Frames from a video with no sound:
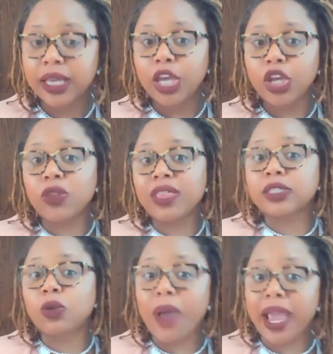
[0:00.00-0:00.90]
You know, that's
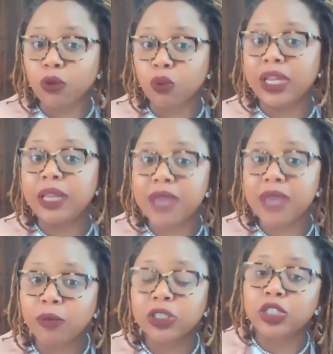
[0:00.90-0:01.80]
a way to really be
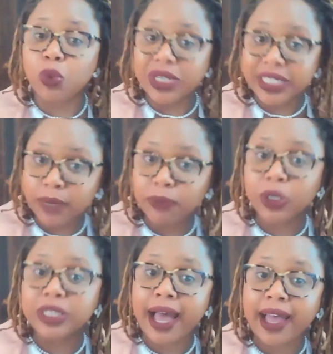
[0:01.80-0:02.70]
able to do a deeper
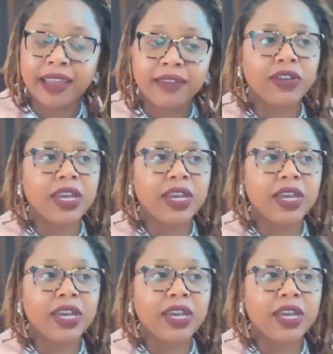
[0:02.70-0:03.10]
dive.